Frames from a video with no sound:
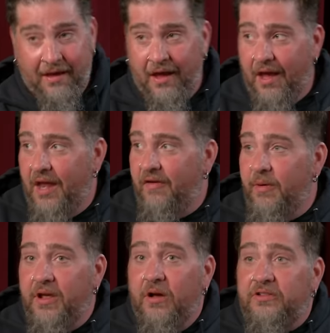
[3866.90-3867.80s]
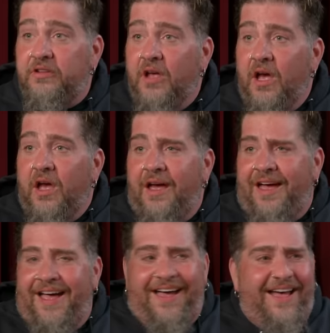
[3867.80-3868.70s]
and everybody goes,
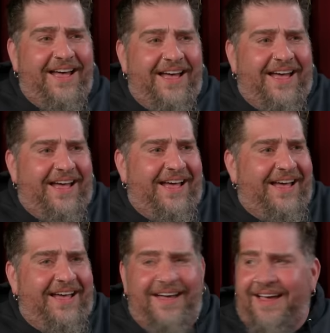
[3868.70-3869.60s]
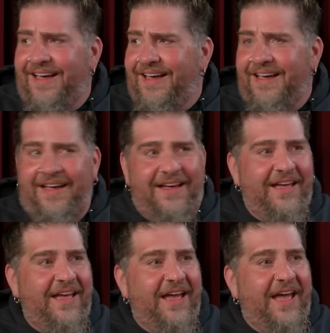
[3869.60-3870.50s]
ah.
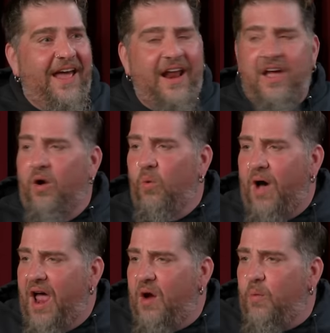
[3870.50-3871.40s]
And I go, why?